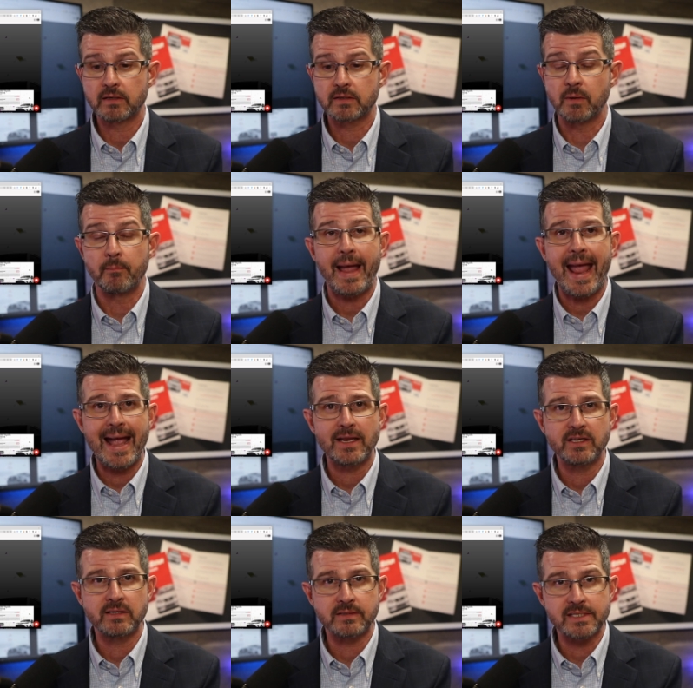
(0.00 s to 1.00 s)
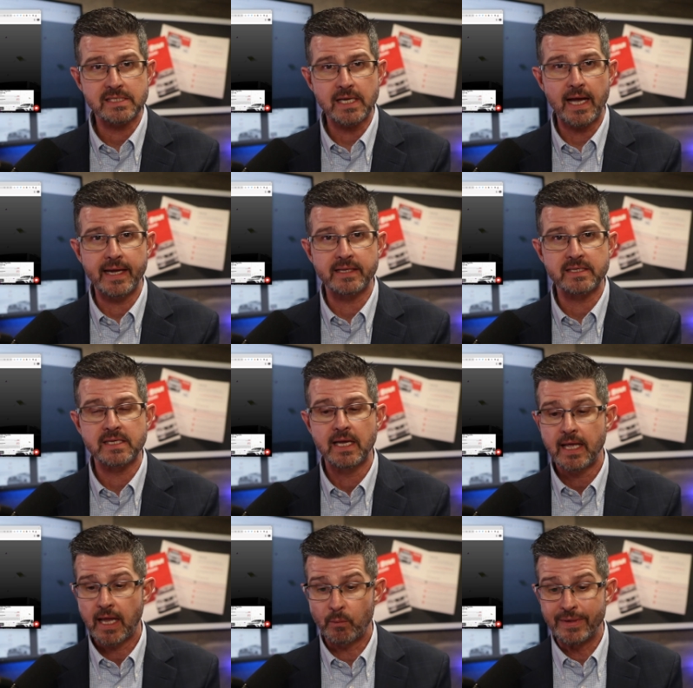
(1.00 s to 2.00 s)
companion sites
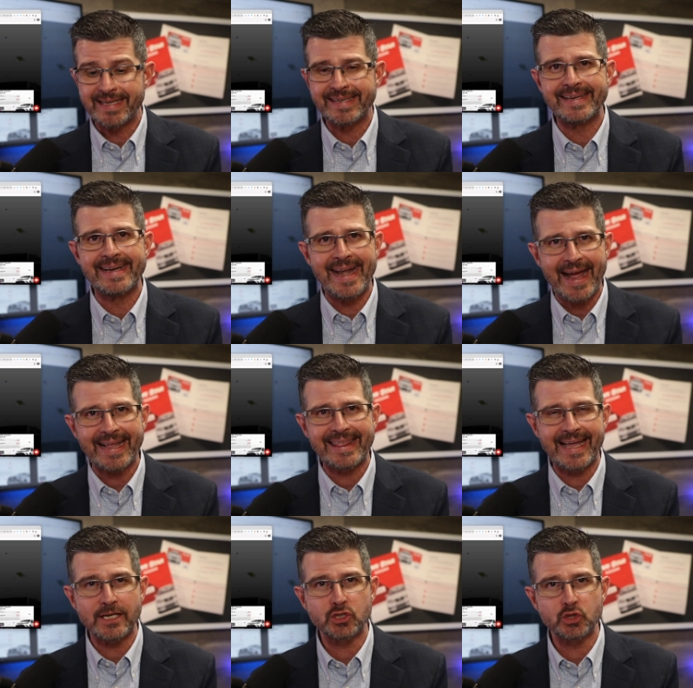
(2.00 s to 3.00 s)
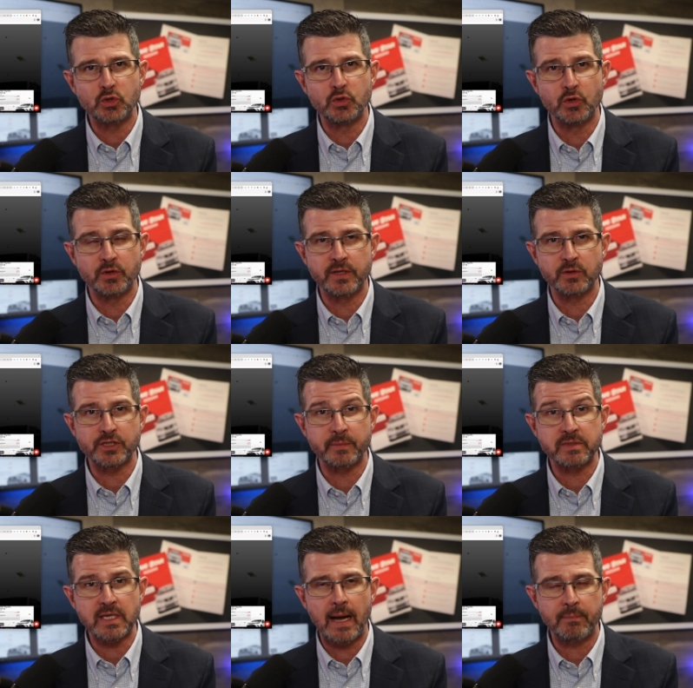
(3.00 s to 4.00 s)
and we connect that to your
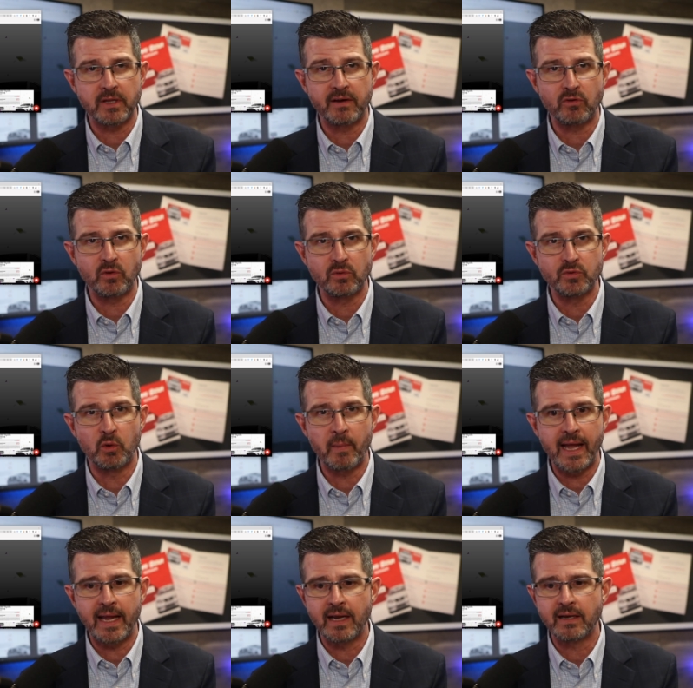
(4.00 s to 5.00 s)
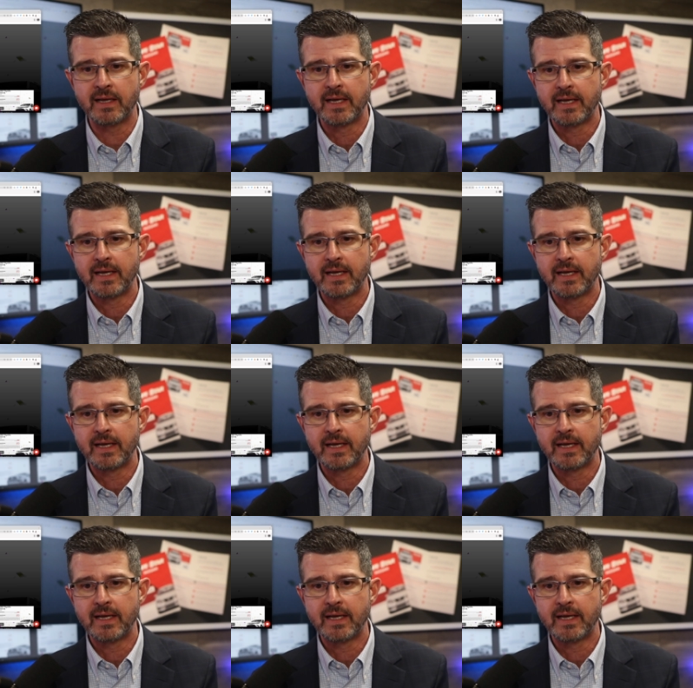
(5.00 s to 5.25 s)
dealership's top level domain,